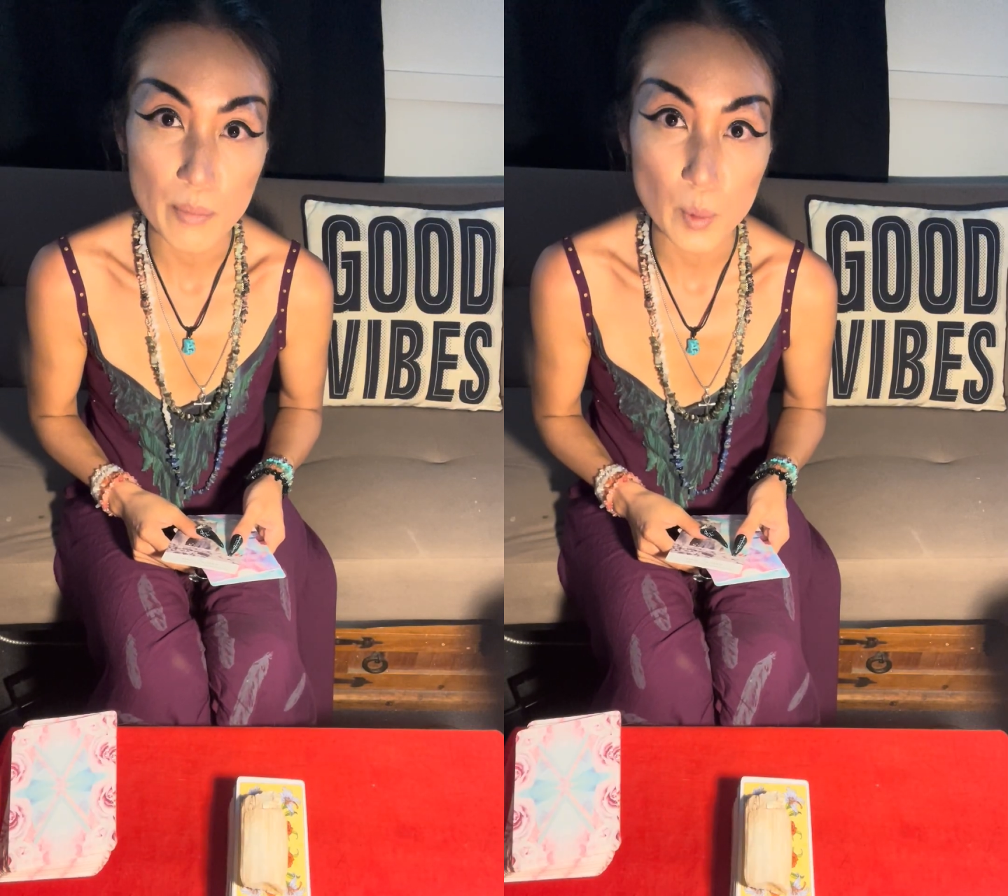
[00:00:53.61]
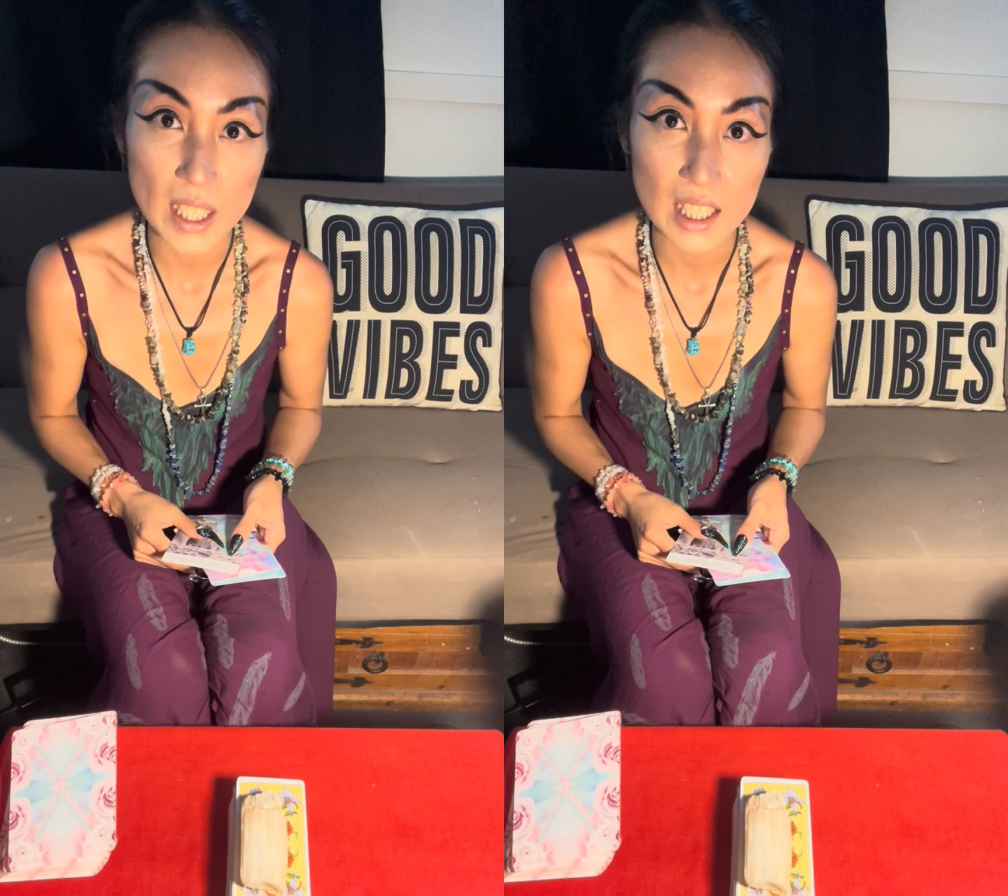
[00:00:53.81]

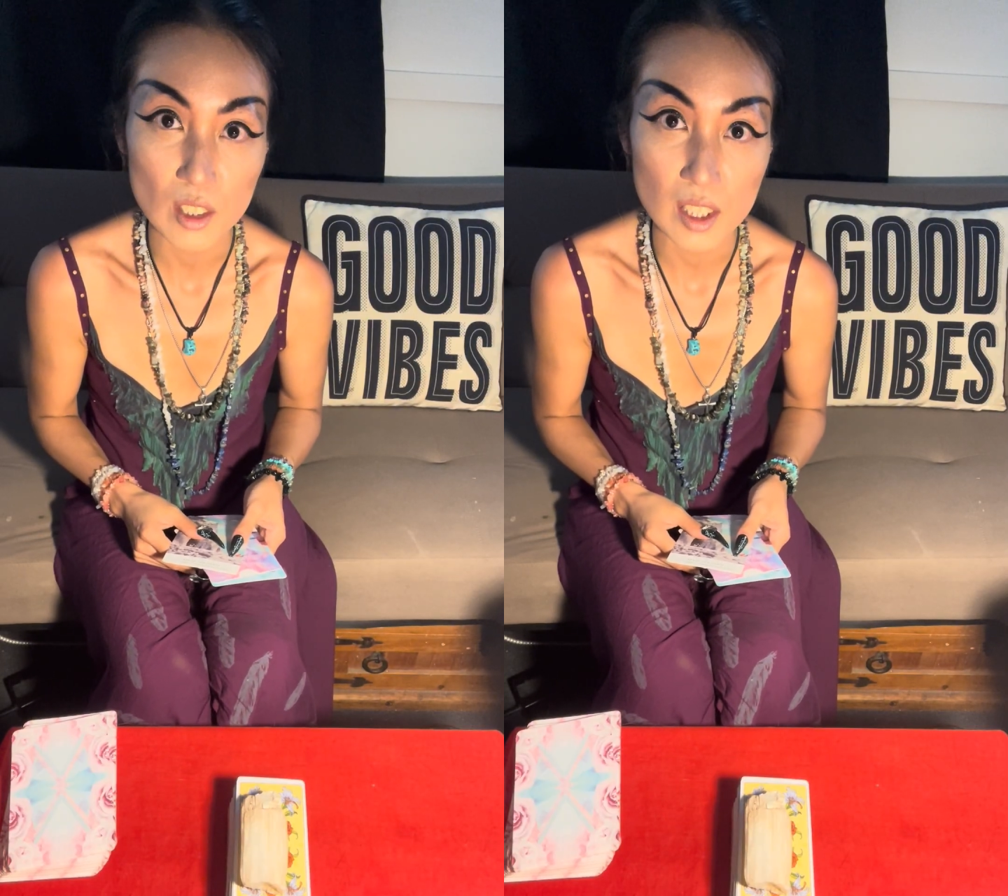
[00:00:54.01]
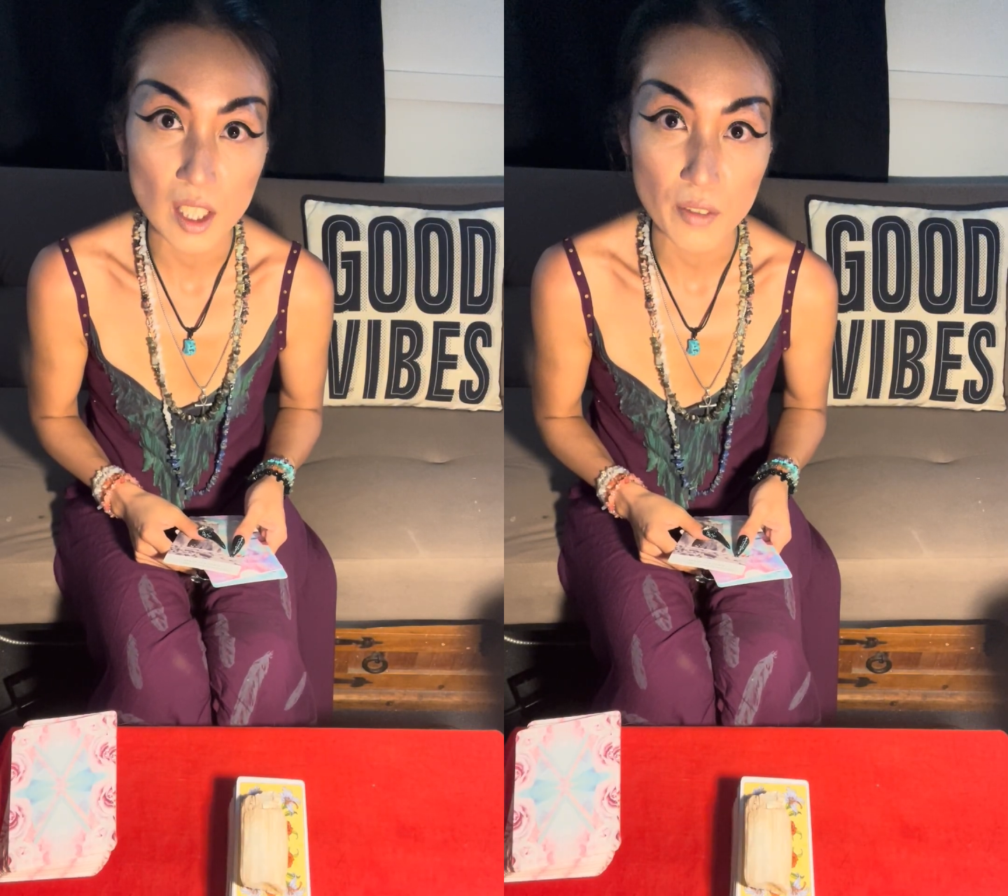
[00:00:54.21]
within
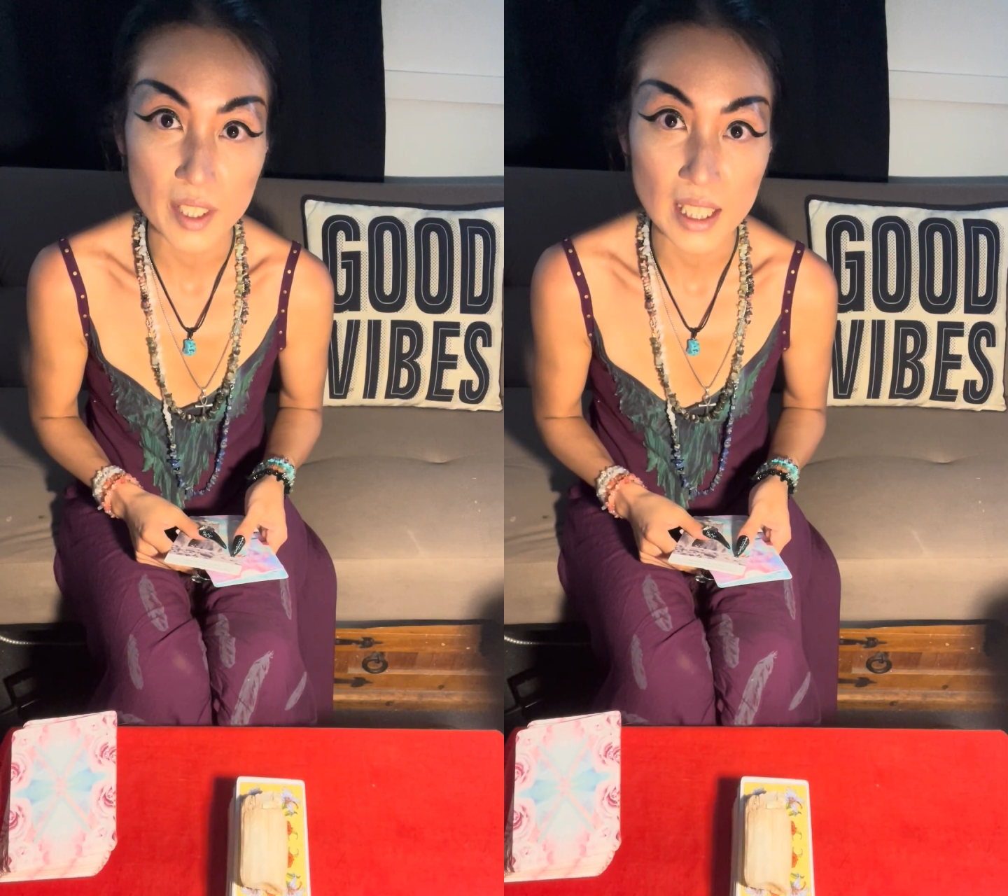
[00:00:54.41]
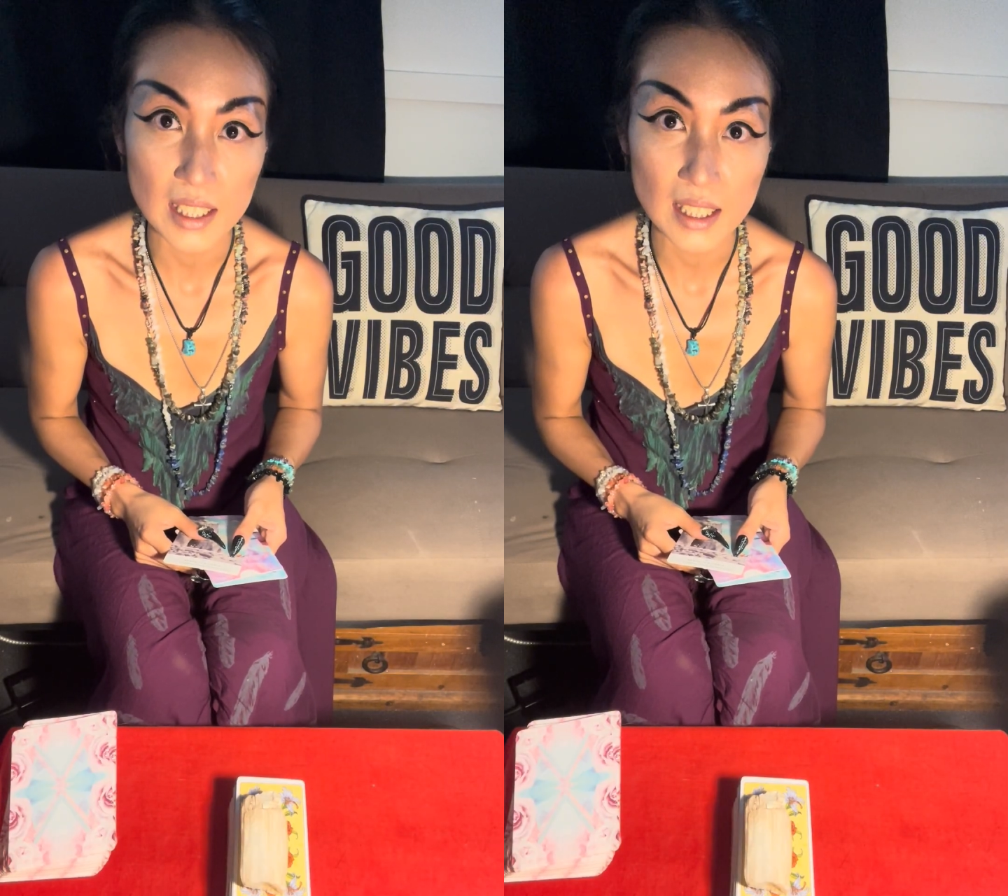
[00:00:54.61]
yourself and
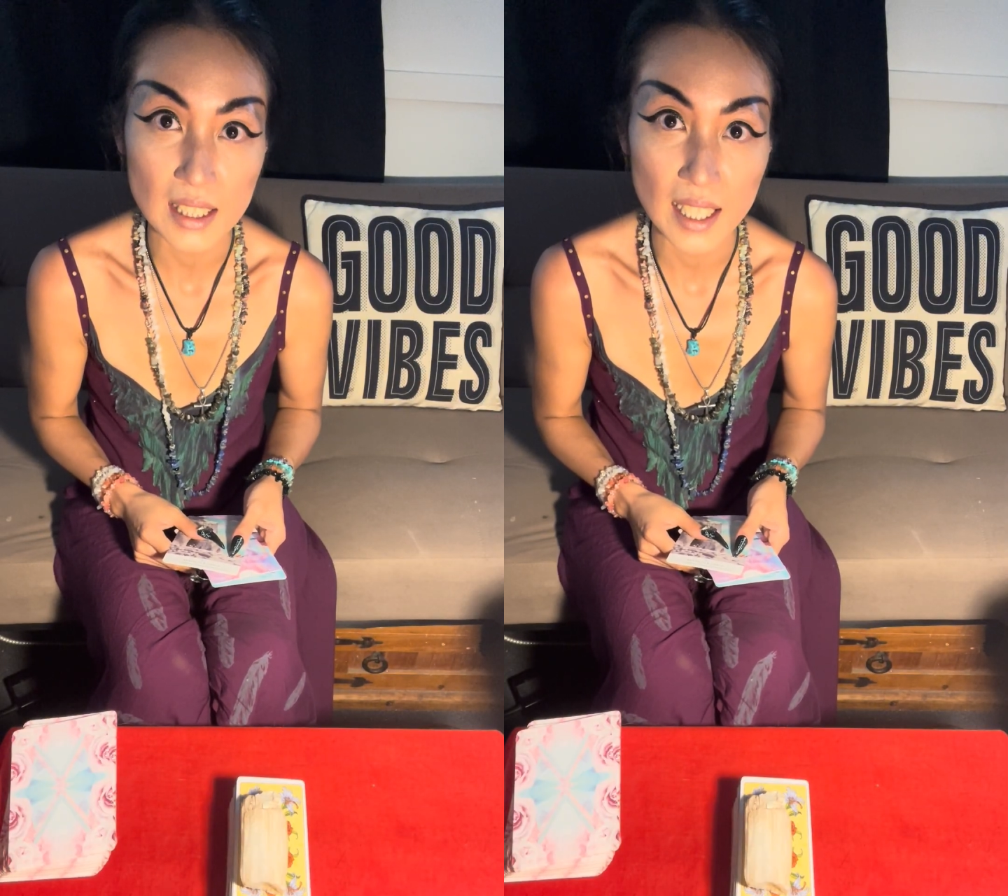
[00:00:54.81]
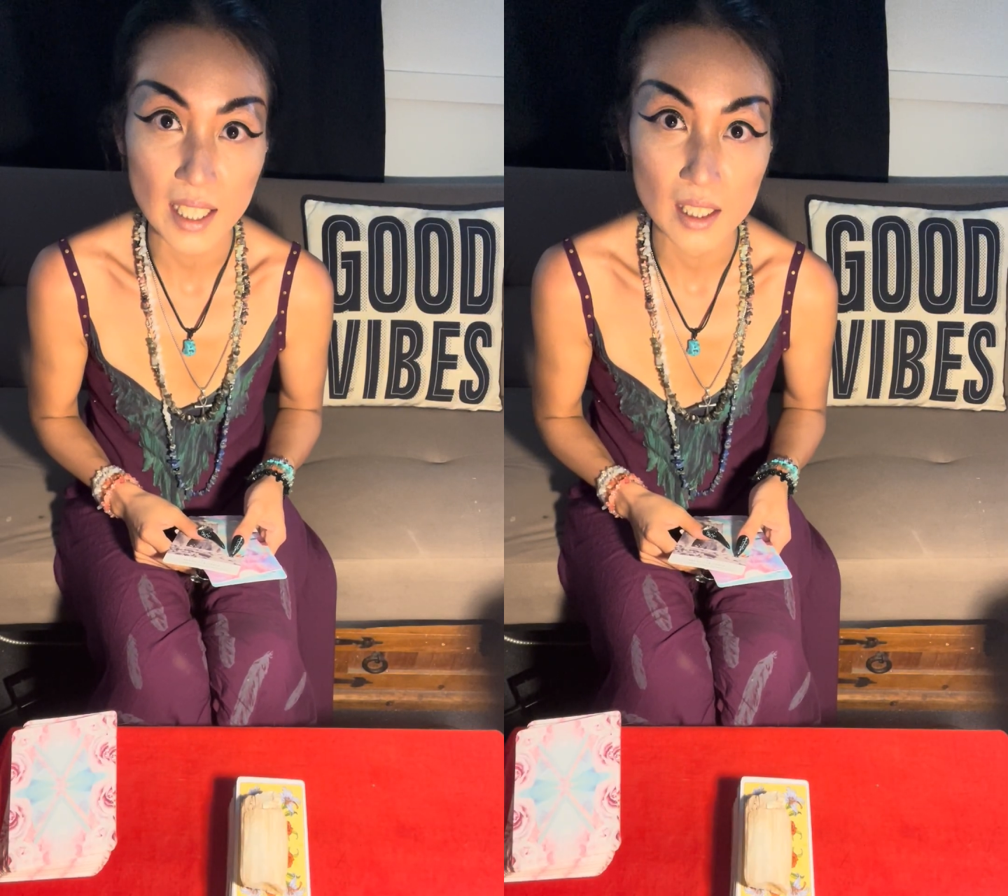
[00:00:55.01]

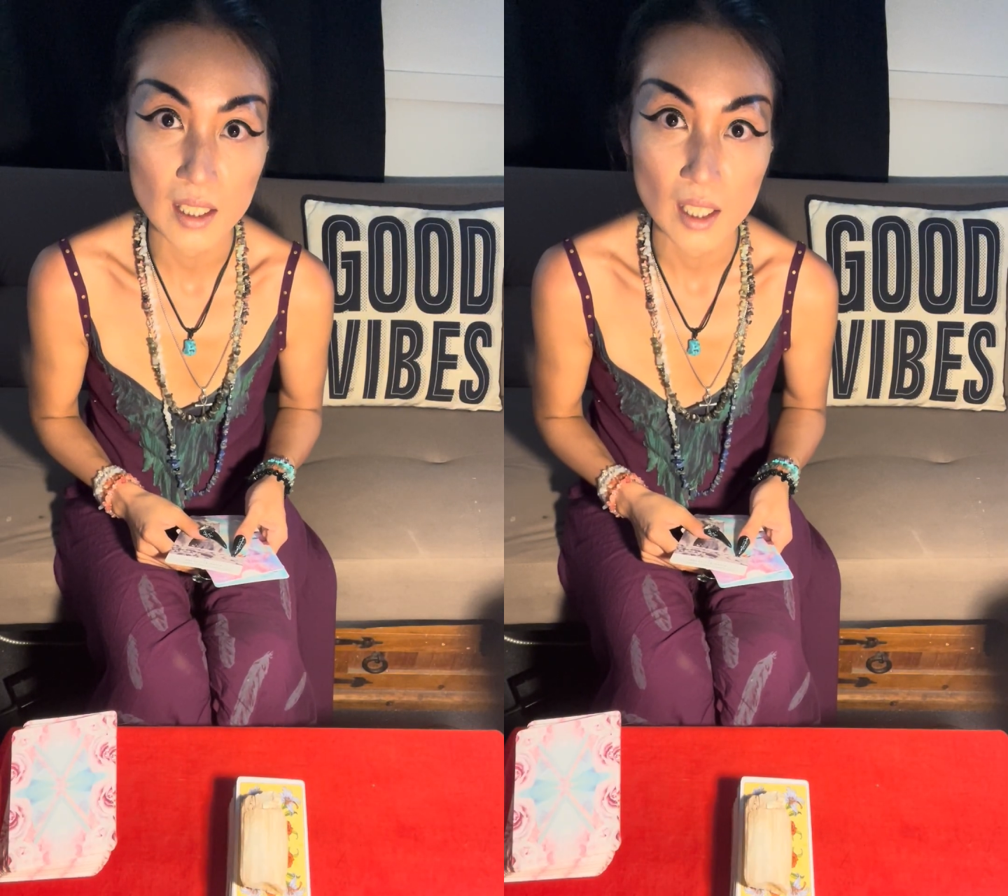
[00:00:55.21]
understand